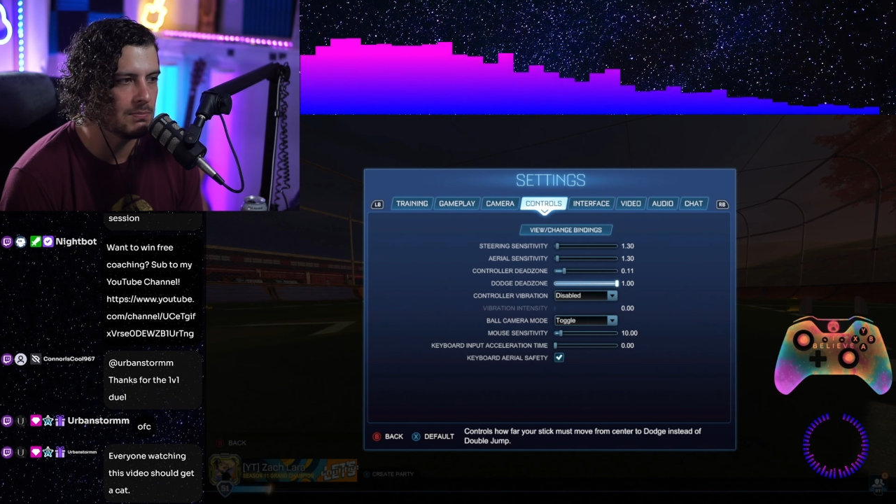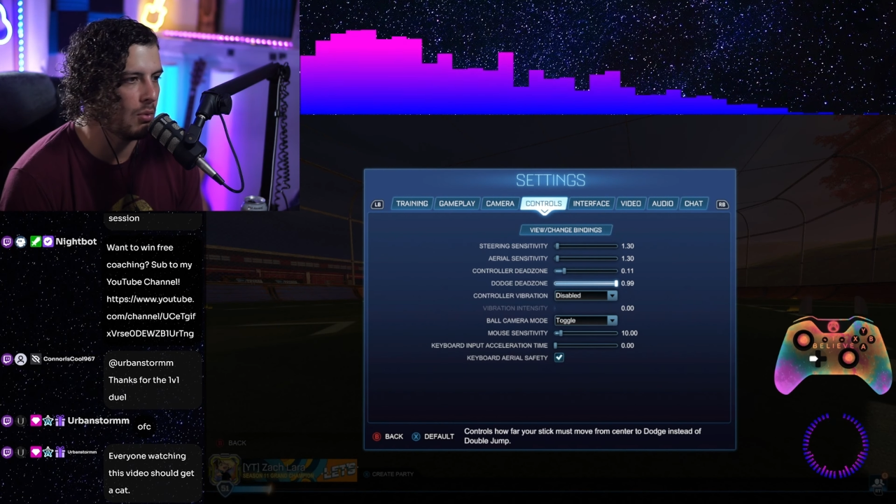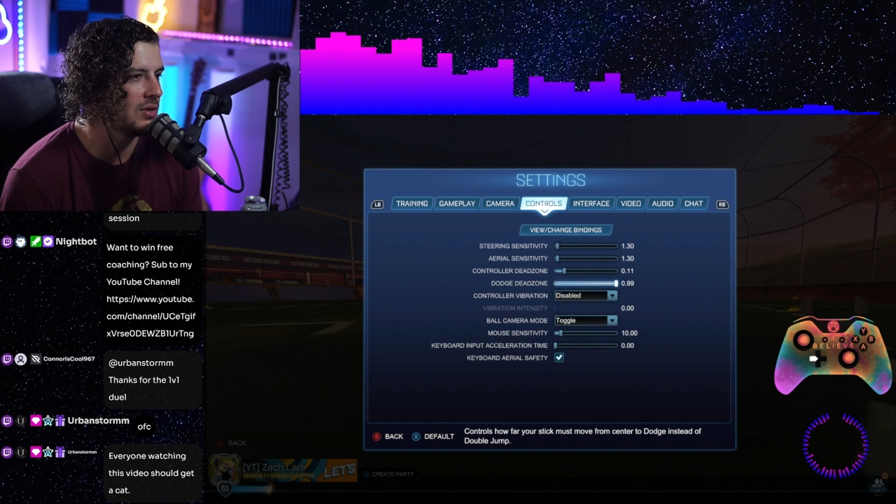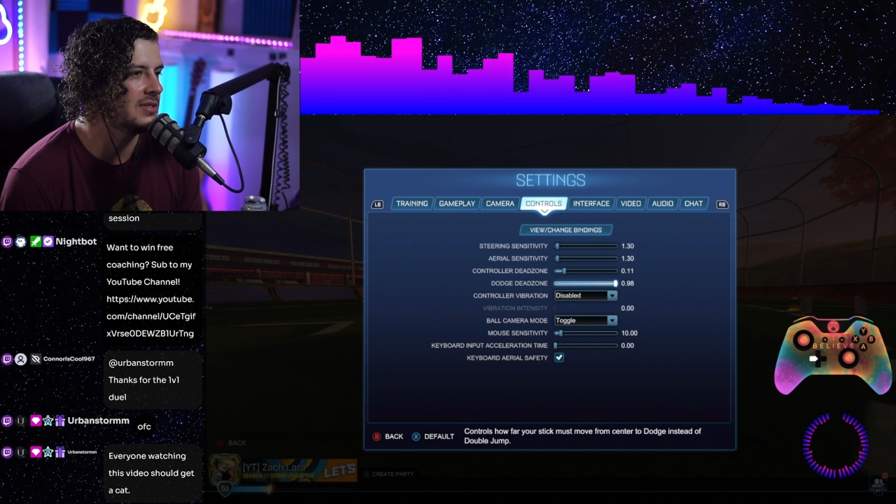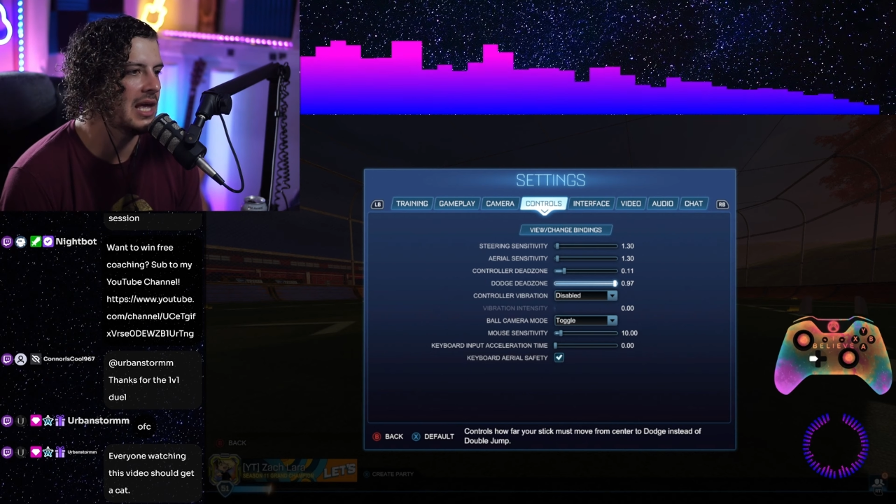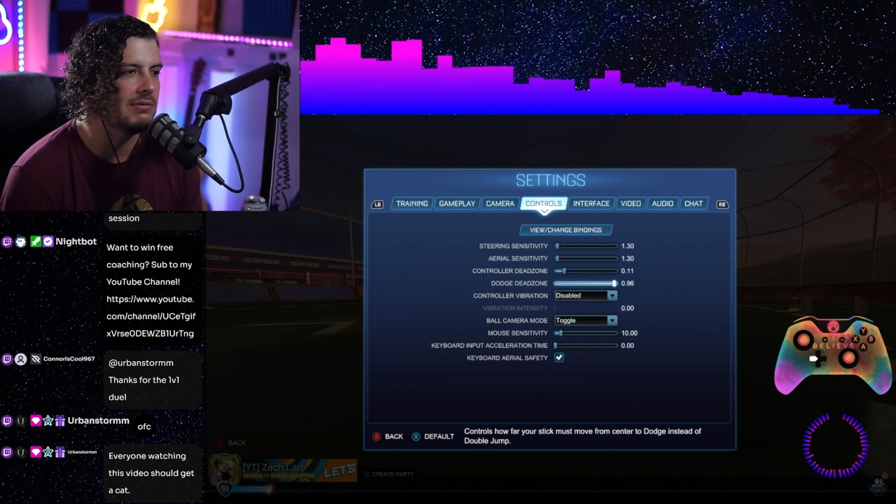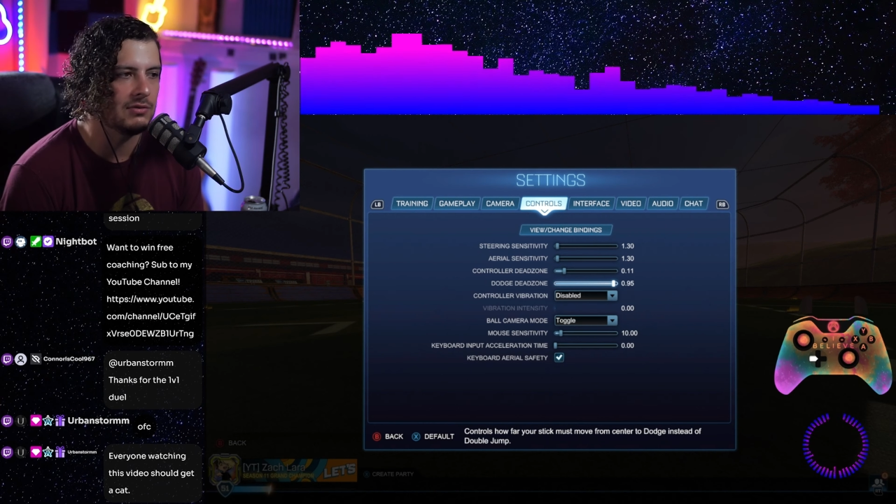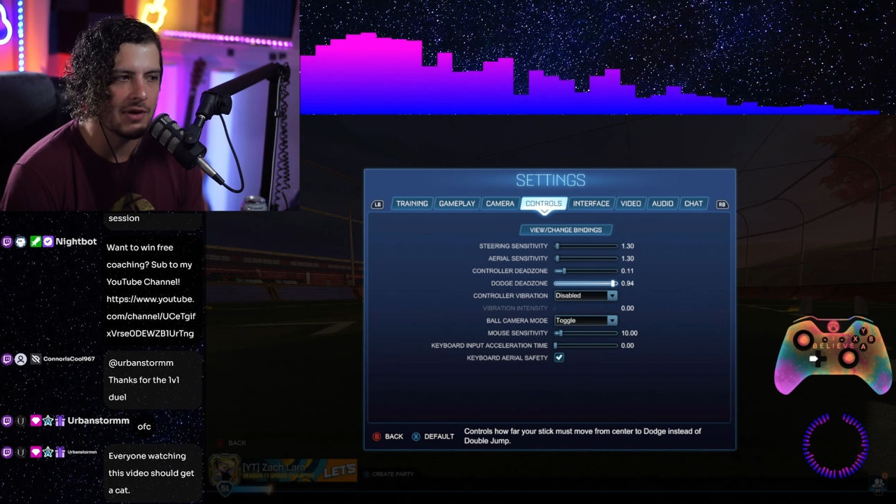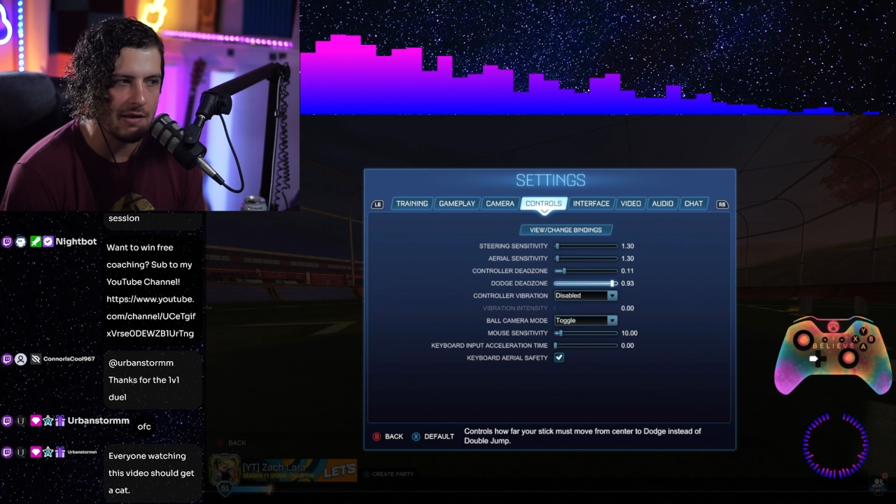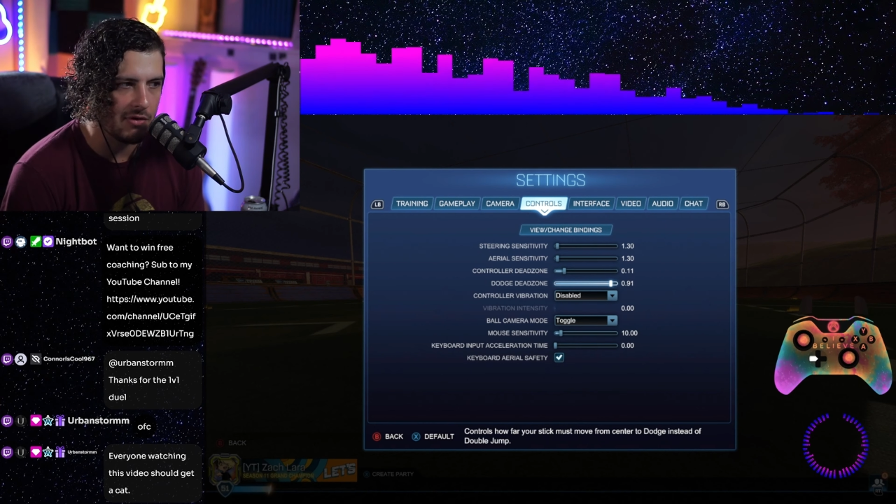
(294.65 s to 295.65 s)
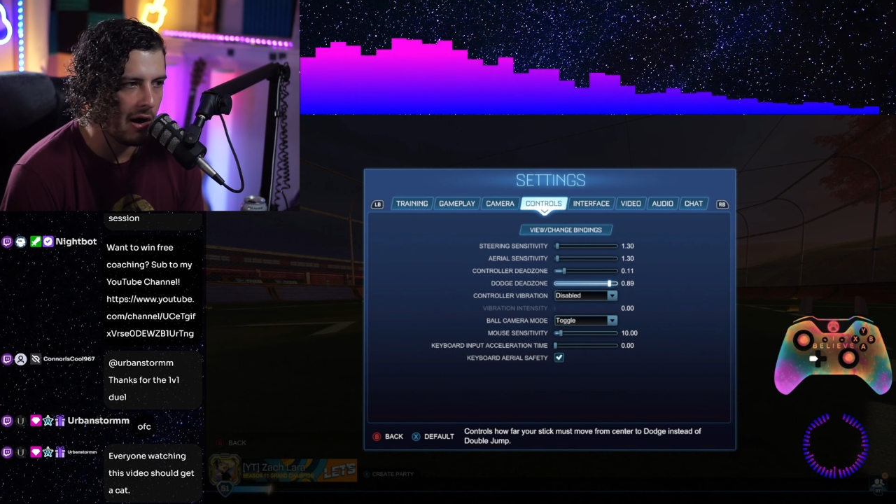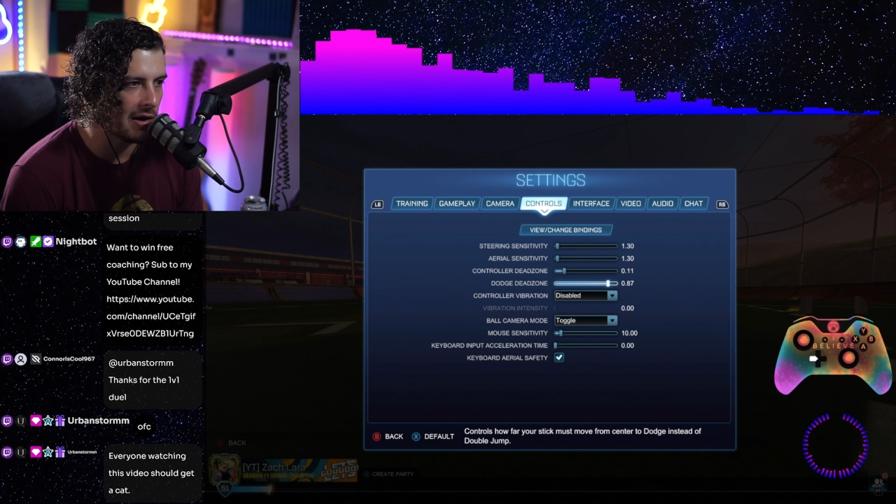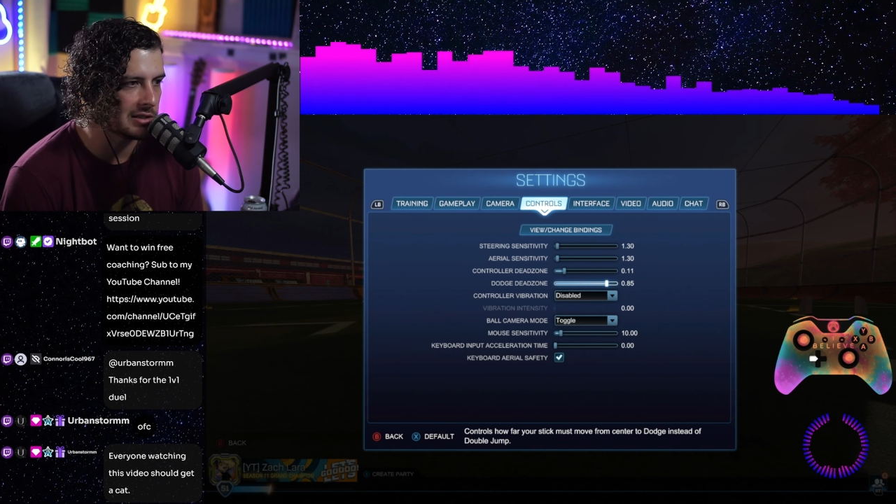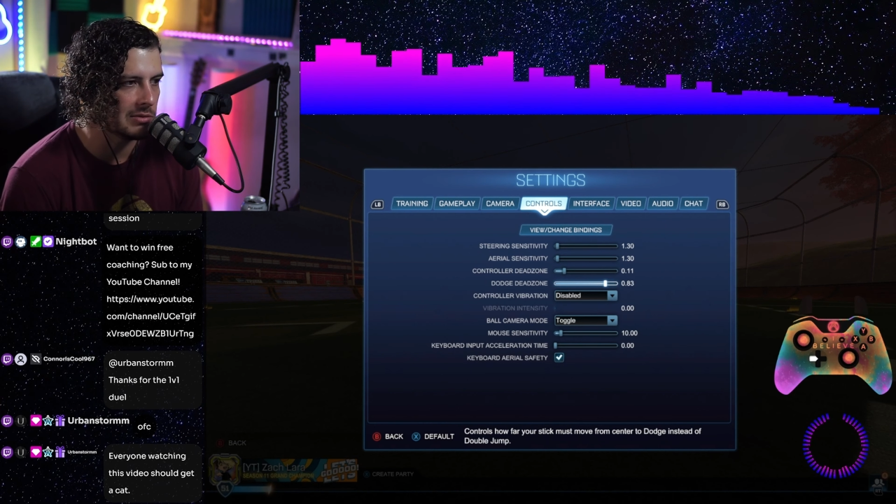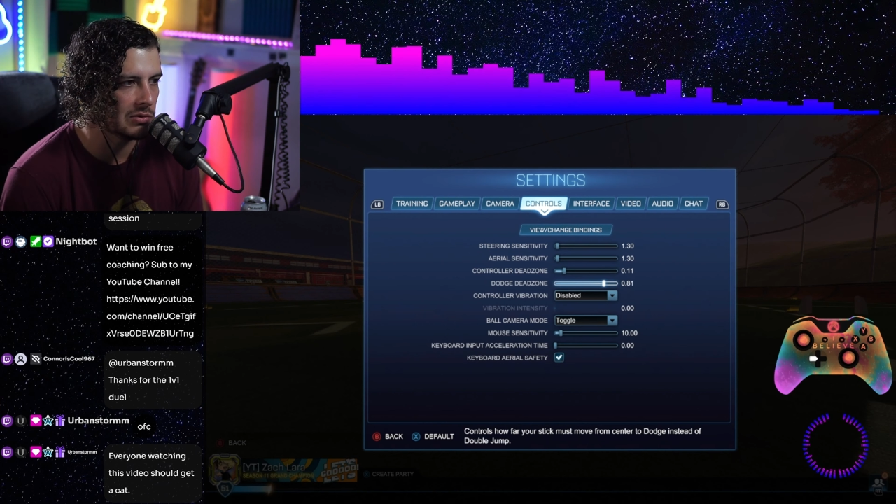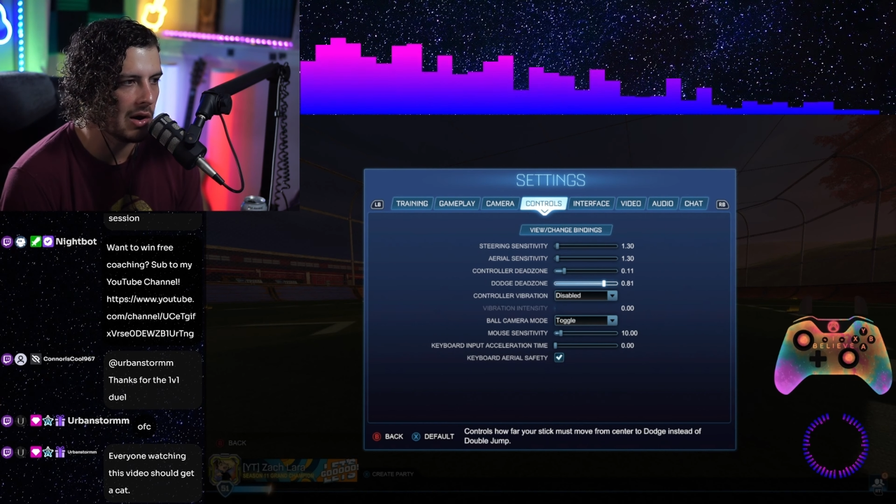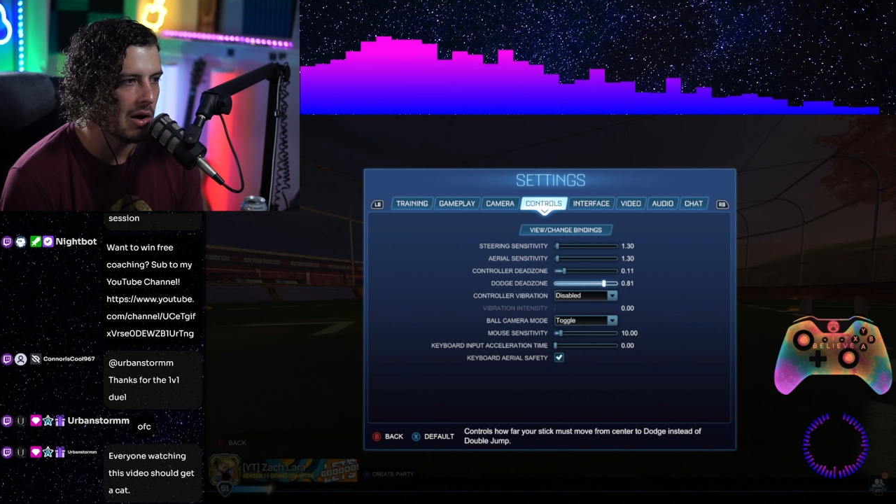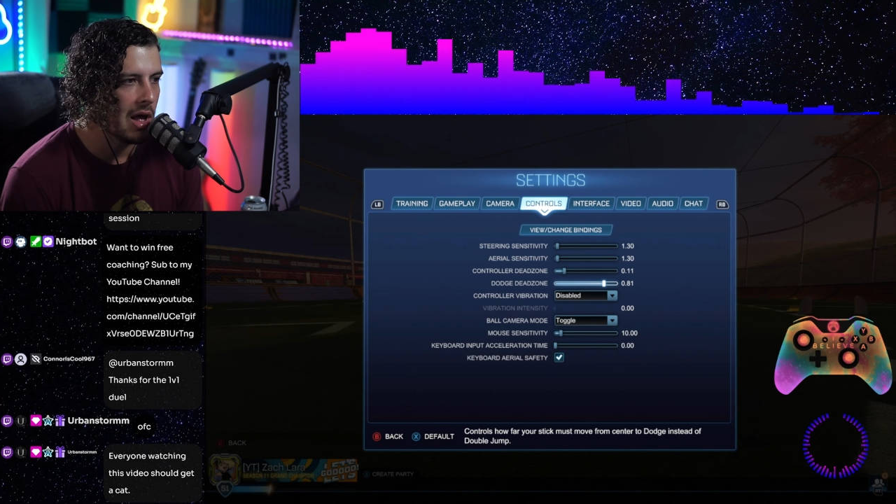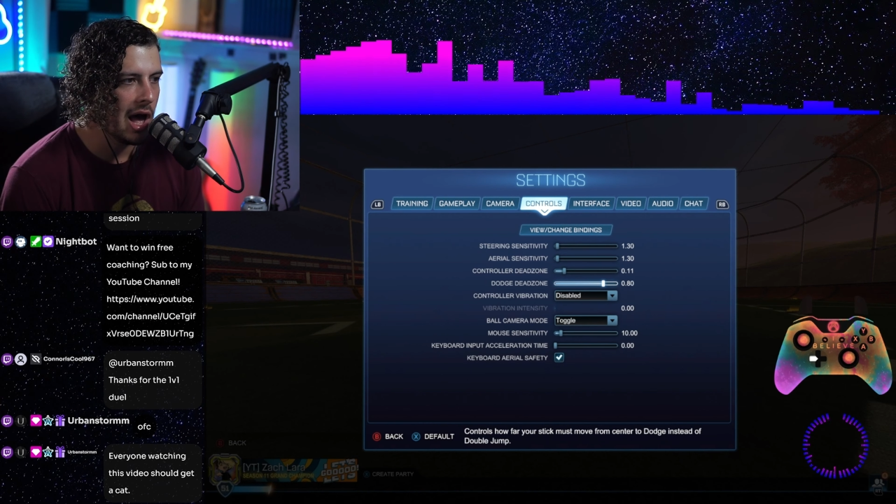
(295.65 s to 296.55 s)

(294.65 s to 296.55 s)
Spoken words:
0.75 is awesome as well.